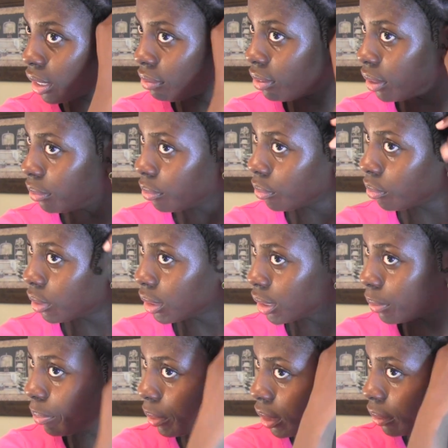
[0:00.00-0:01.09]
leave-in
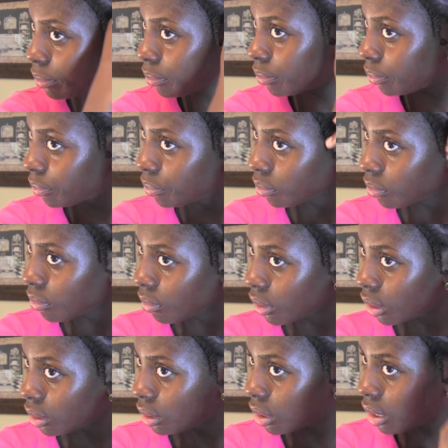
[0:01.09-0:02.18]
recipe
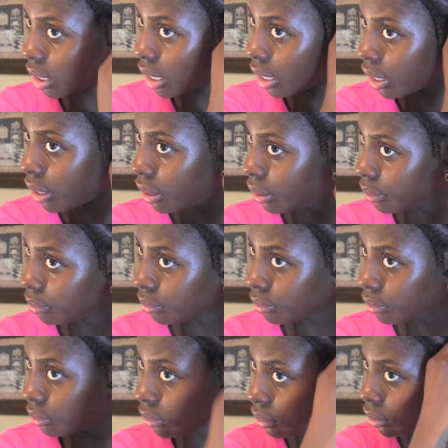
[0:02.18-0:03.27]
to the hair
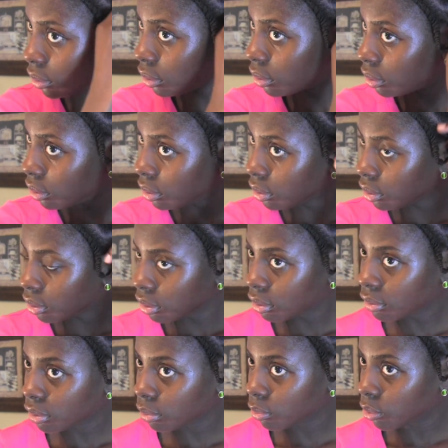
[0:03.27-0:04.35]

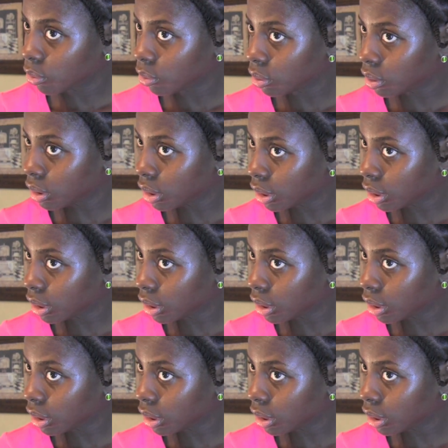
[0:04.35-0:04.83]
from root to